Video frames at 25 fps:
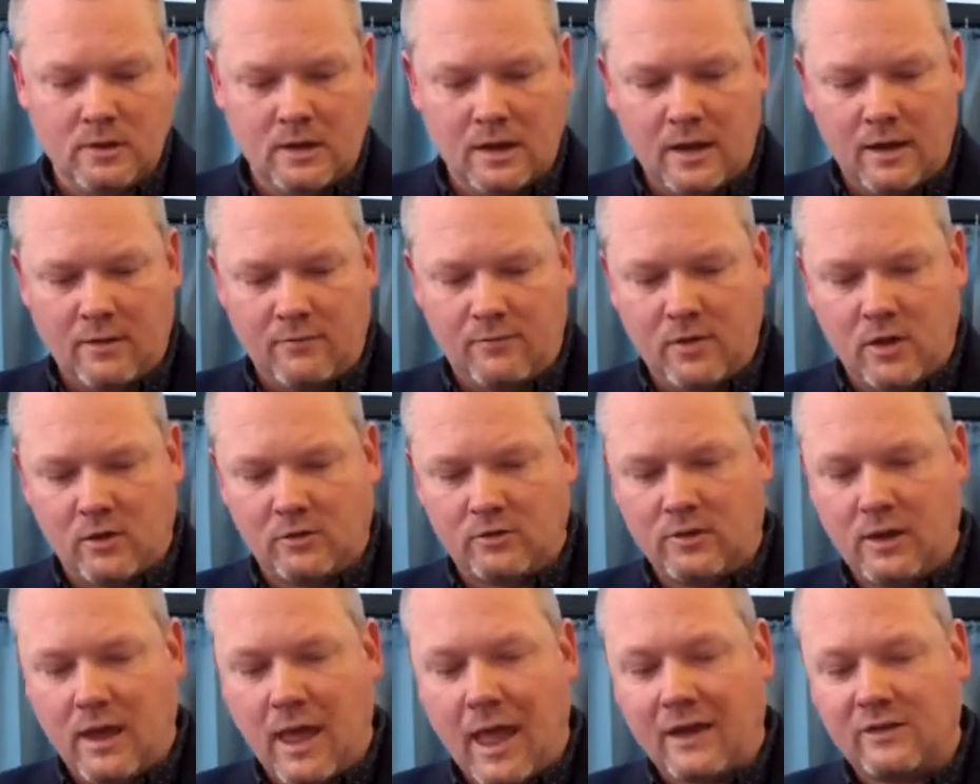If
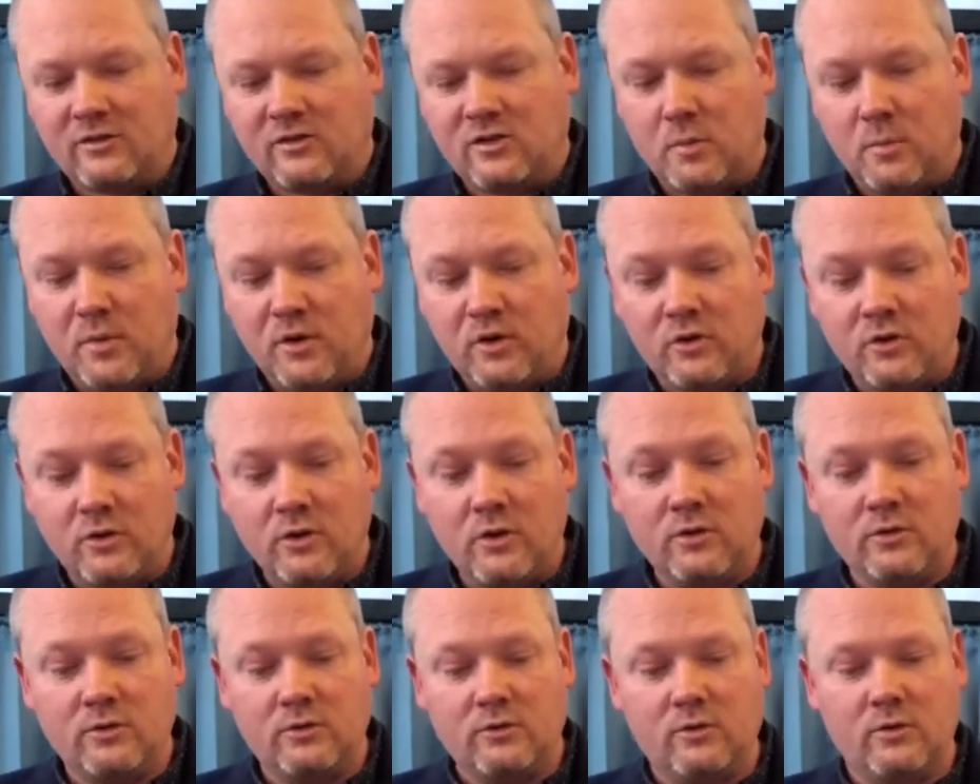there's an
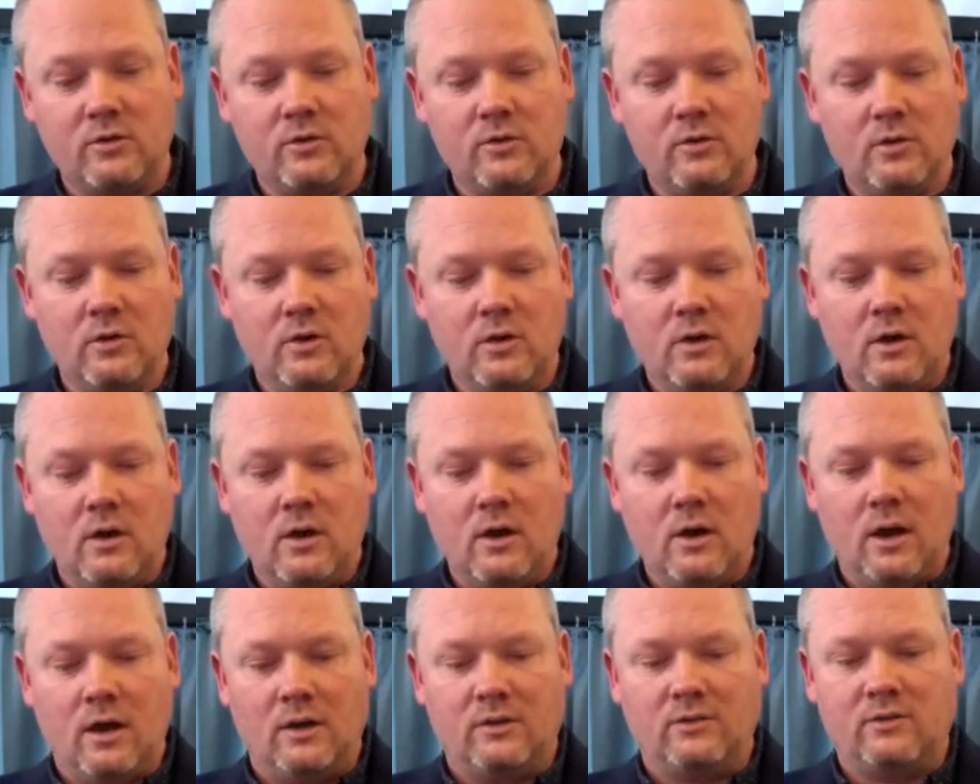exhibitionist,
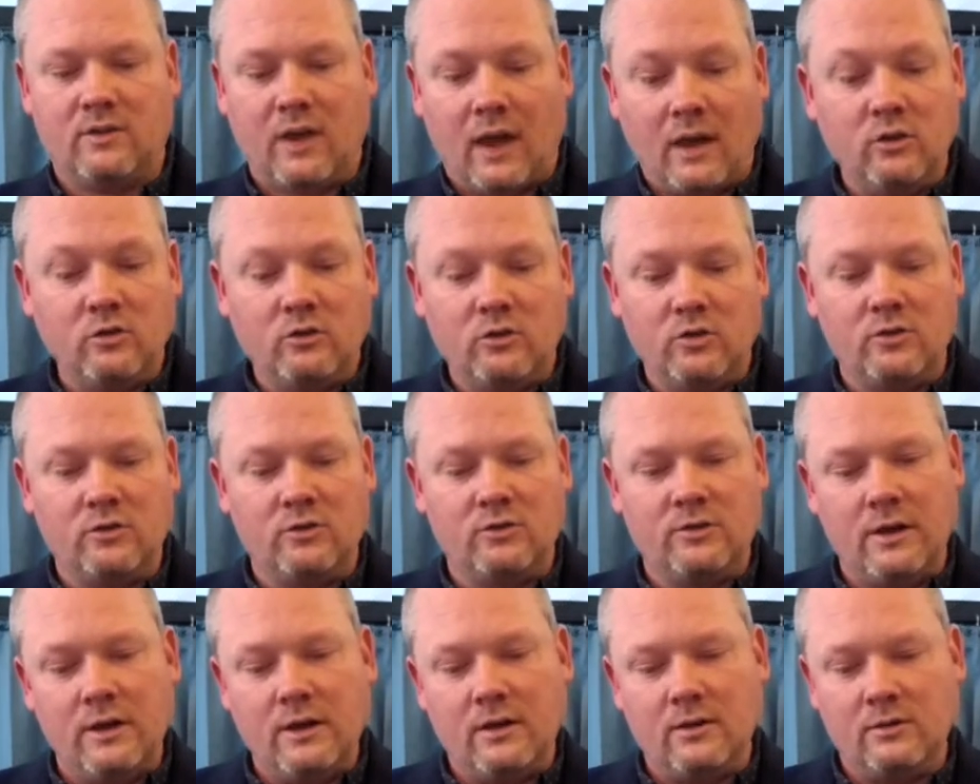
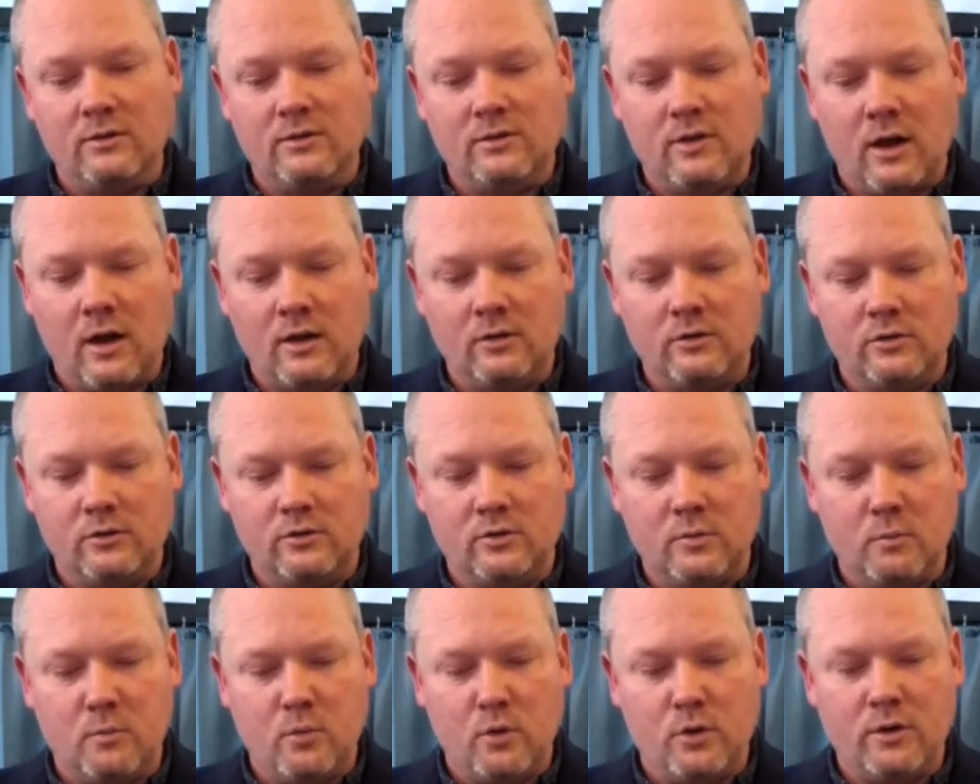attention-seeking side to
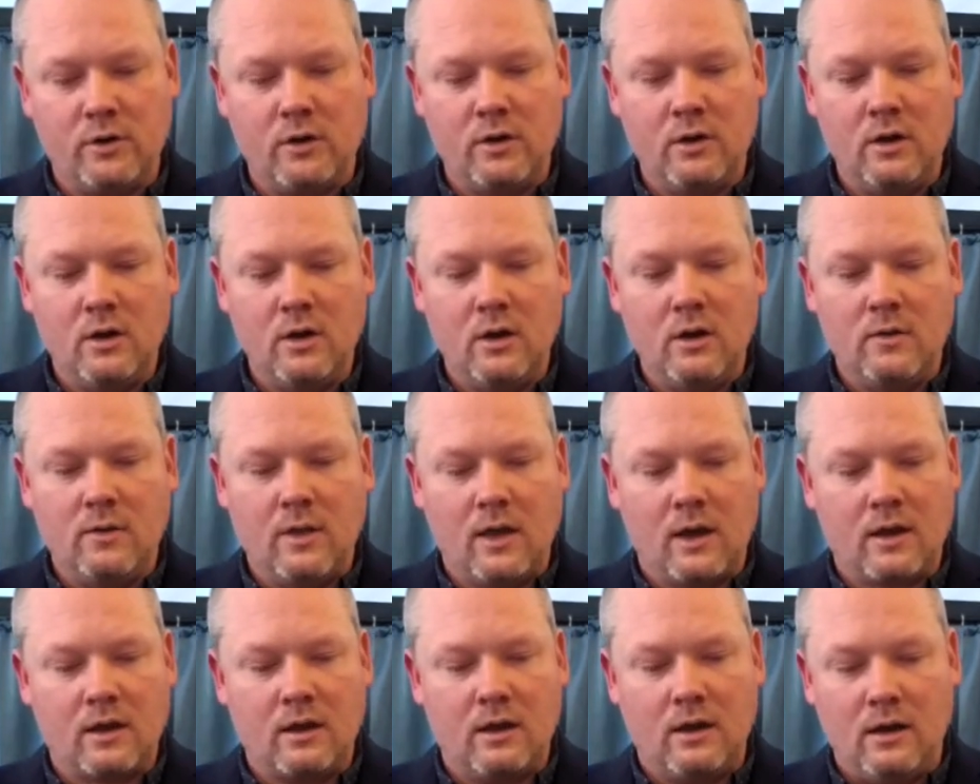somebody
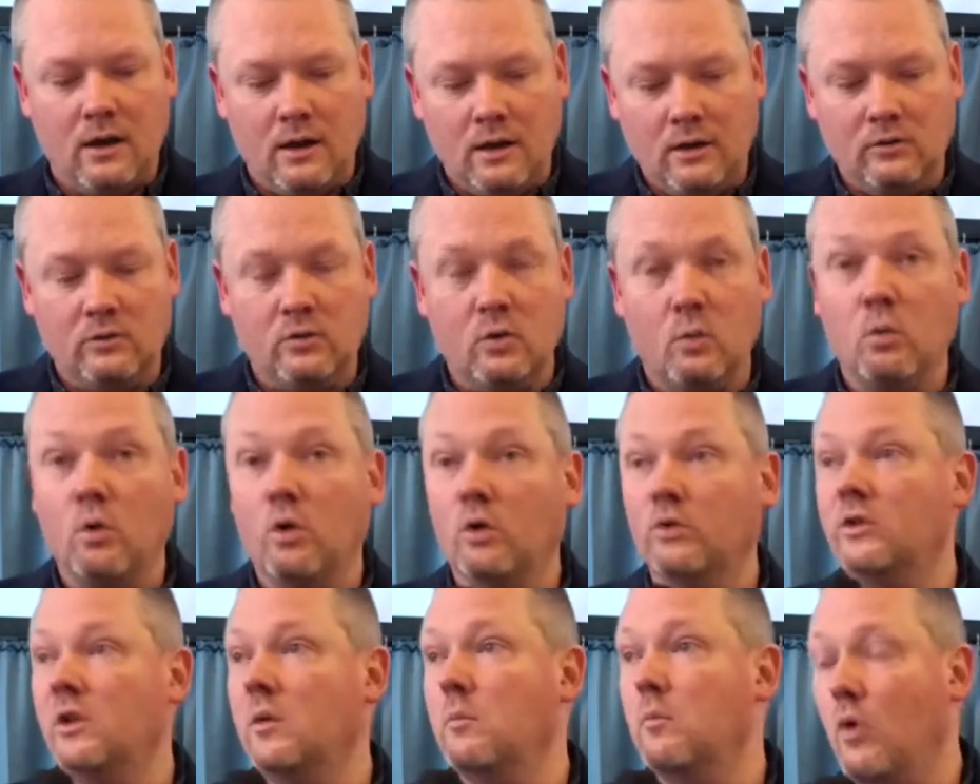that can lean
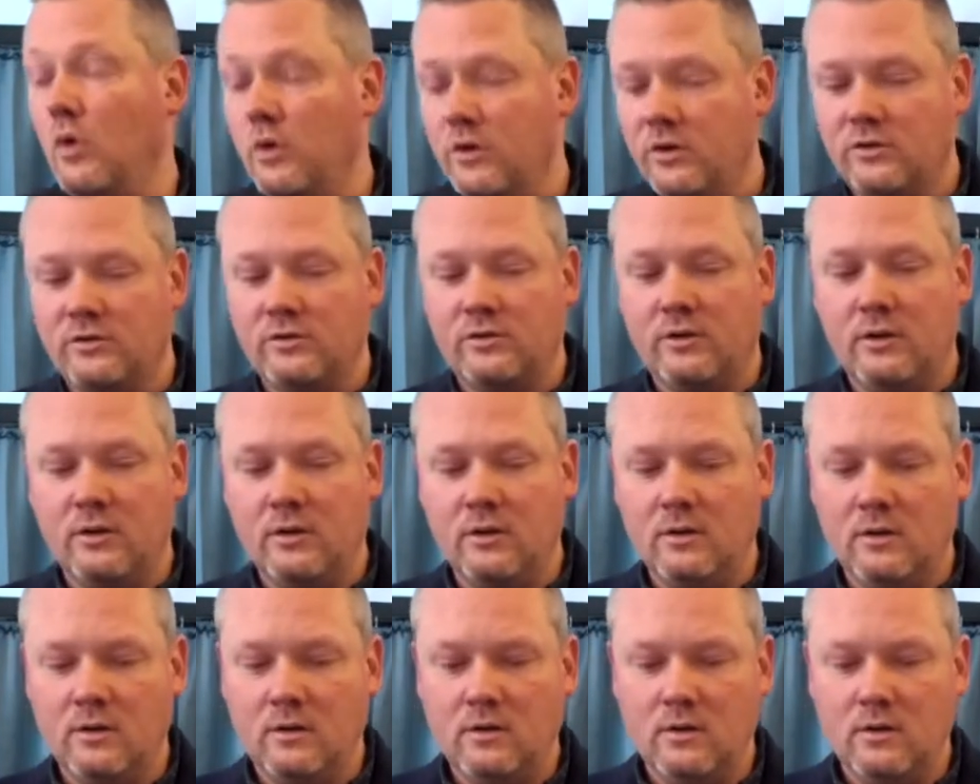towards immodesty,